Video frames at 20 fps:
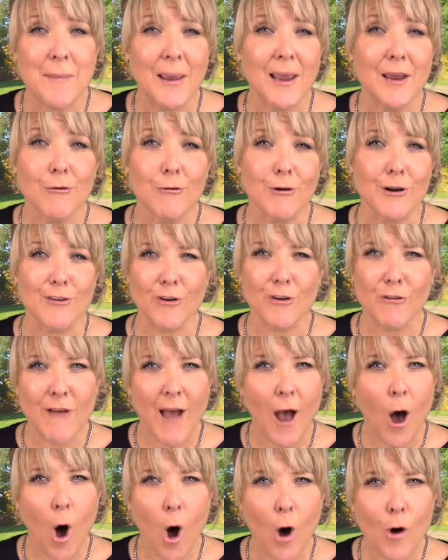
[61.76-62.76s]
meterage of
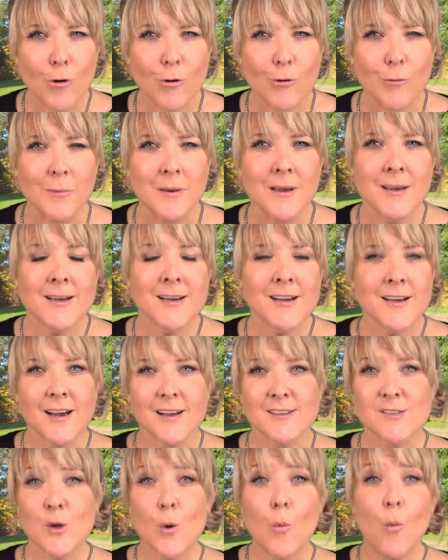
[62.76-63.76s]
our home.
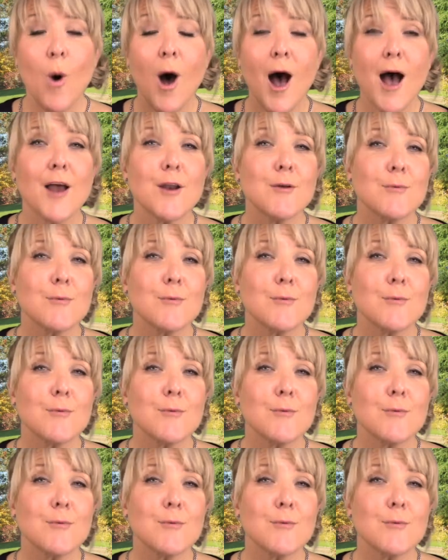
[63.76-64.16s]
And so why